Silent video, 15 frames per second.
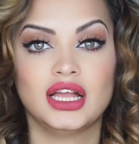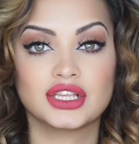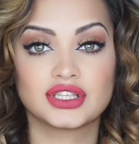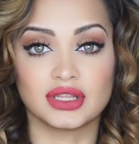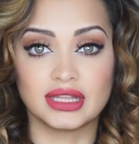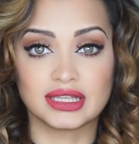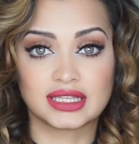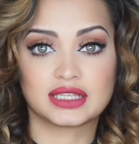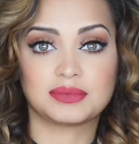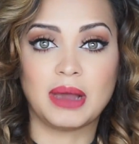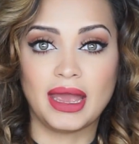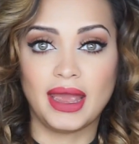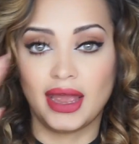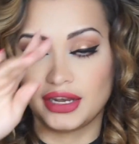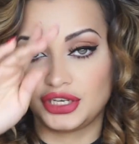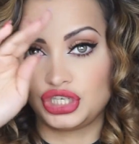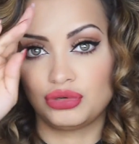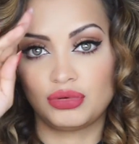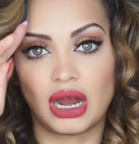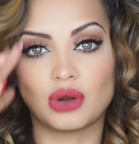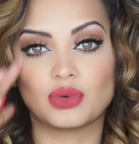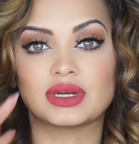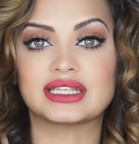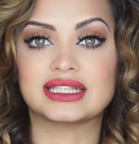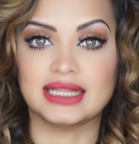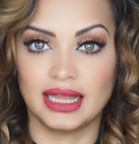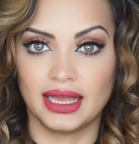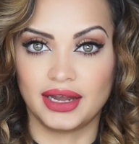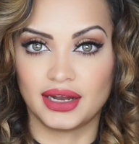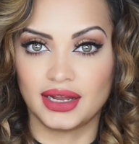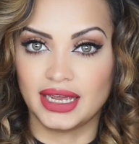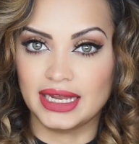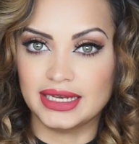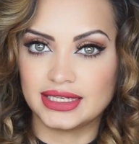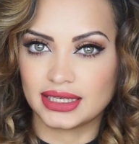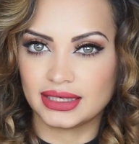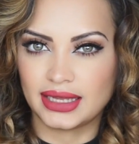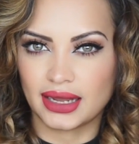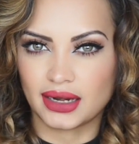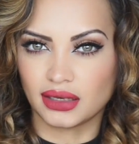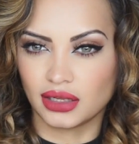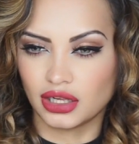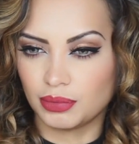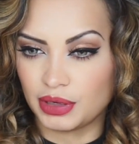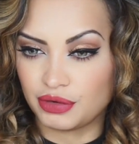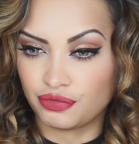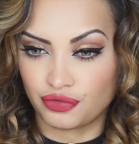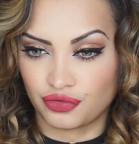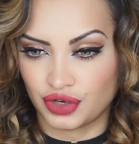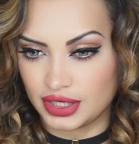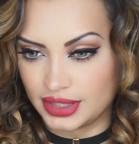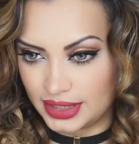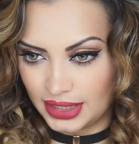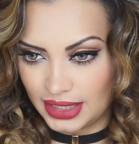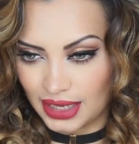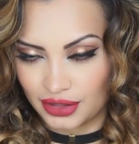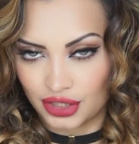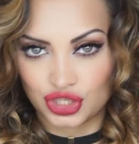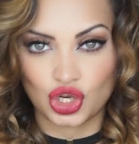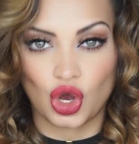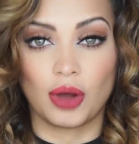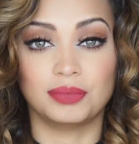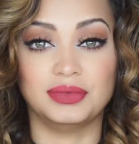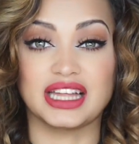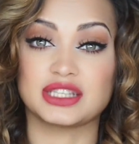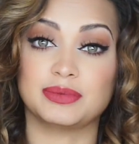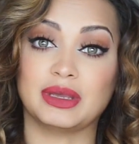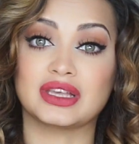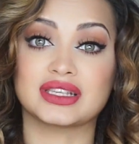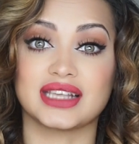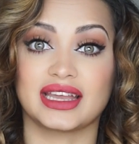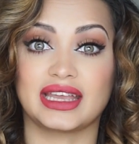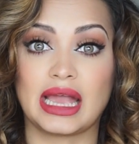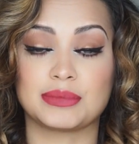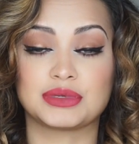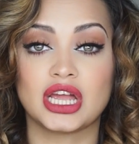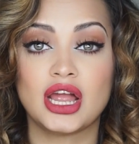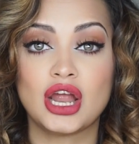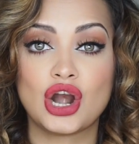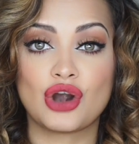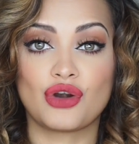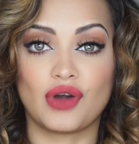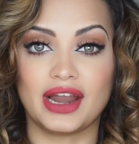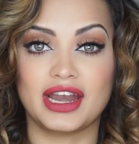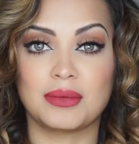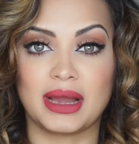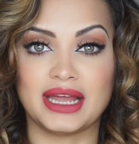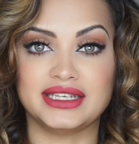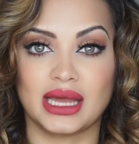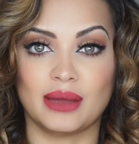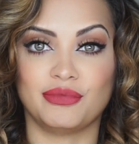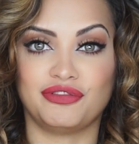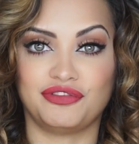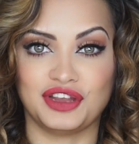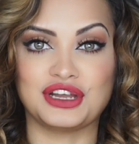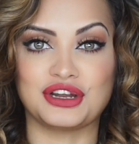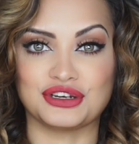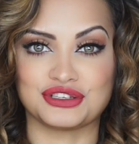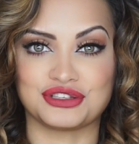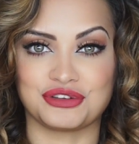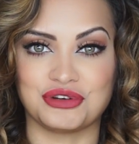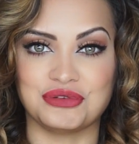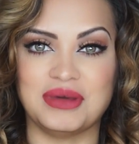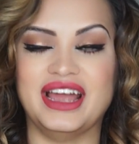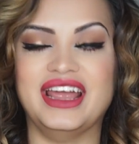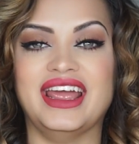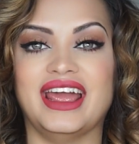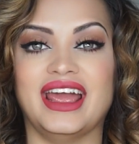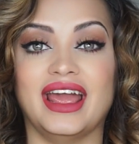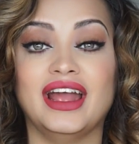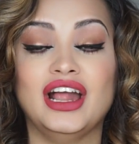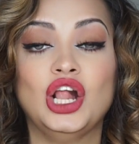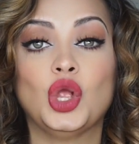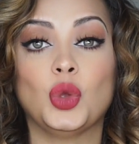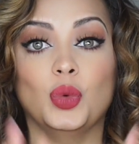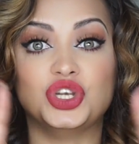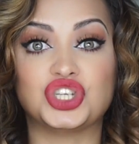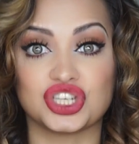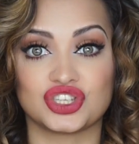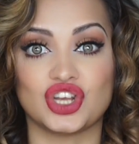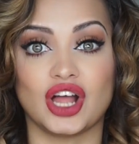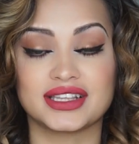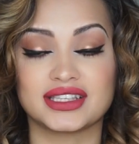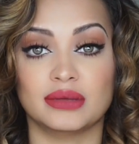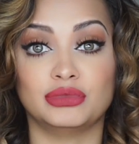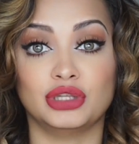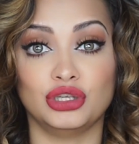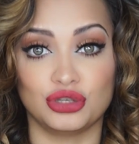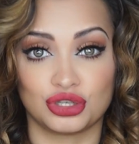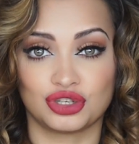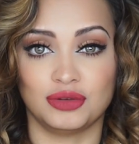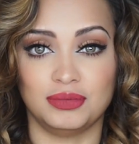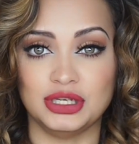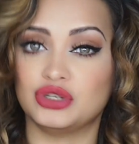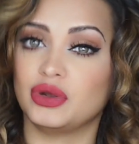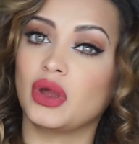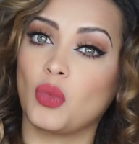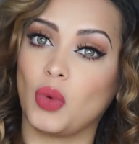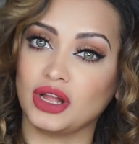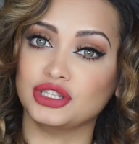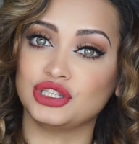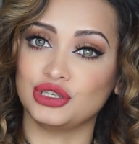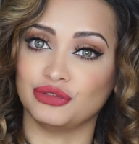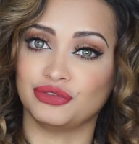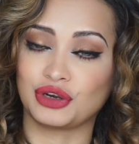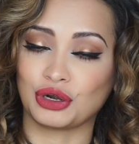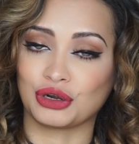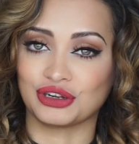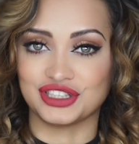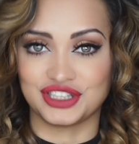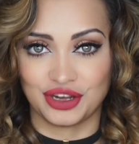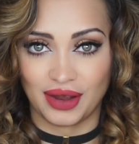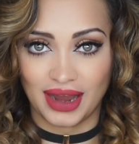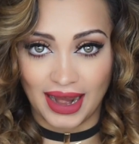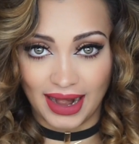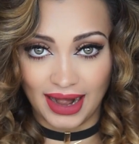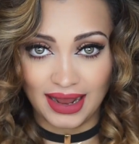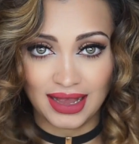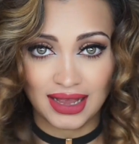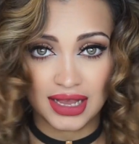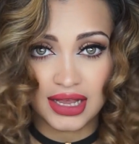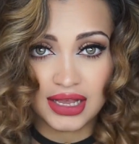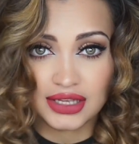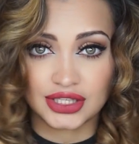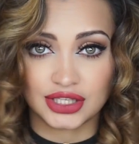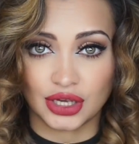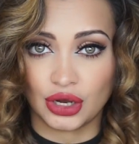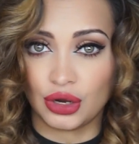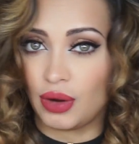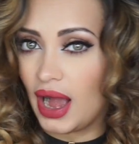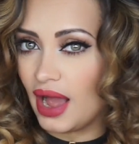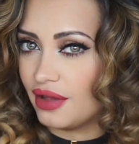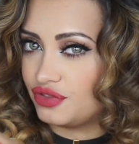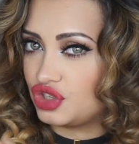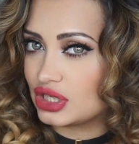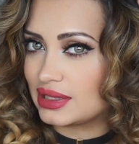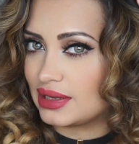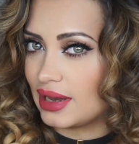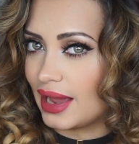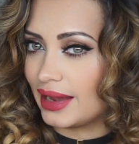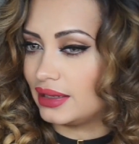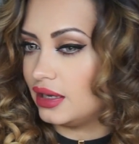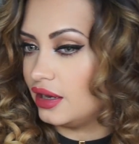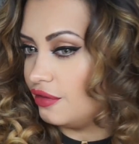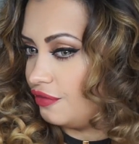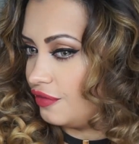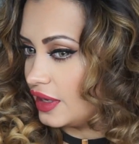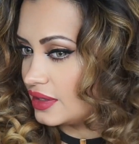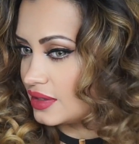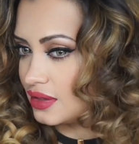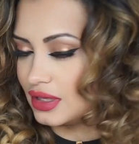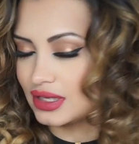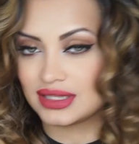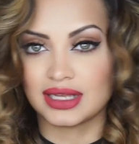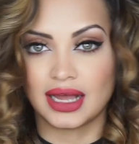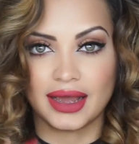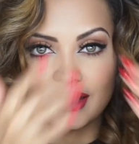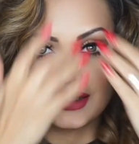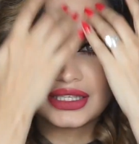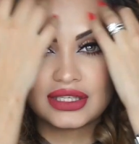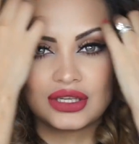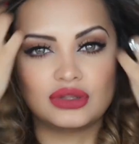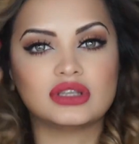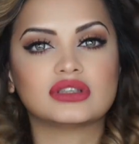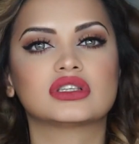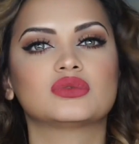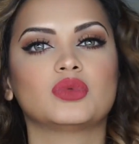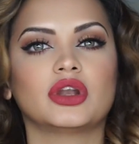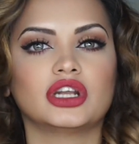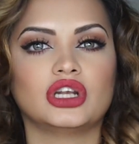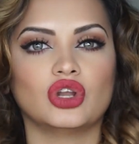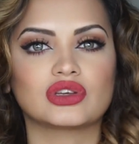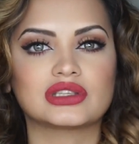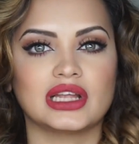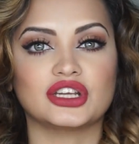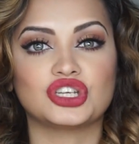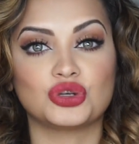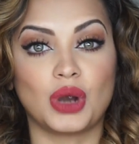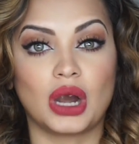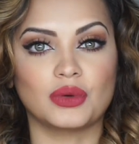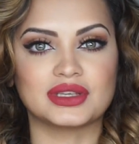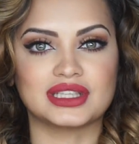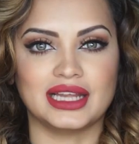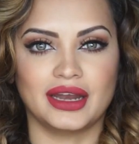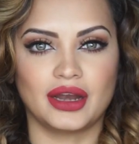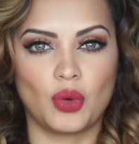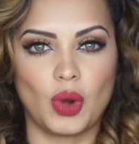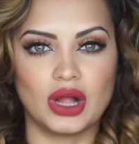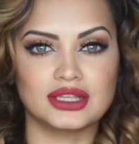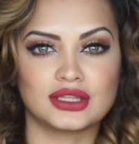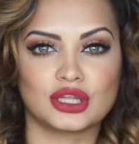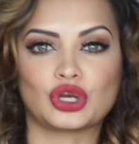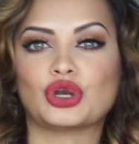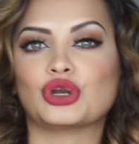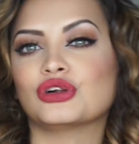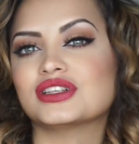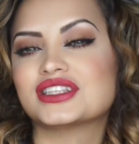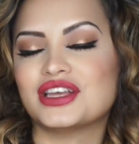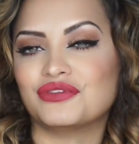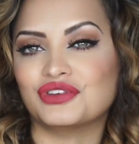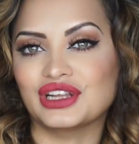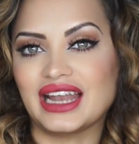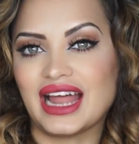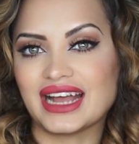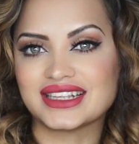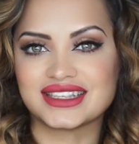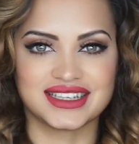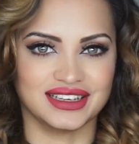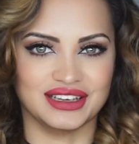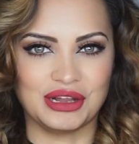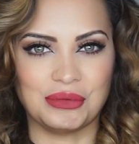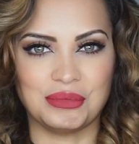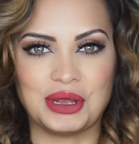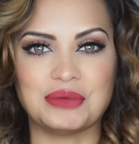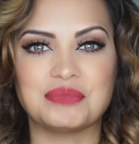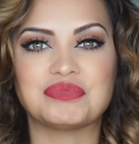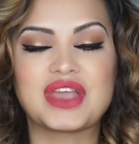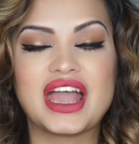So this is my hair 2 hours later. It did get a little bit frizzy at the top. That's because I kept running my damn fingers through my hair, which is not something you should be doing once you've curled your hair. So I have just lightly fixed the sides. So this is what it looks like 2 hours later once the curls have relaxed a little bit.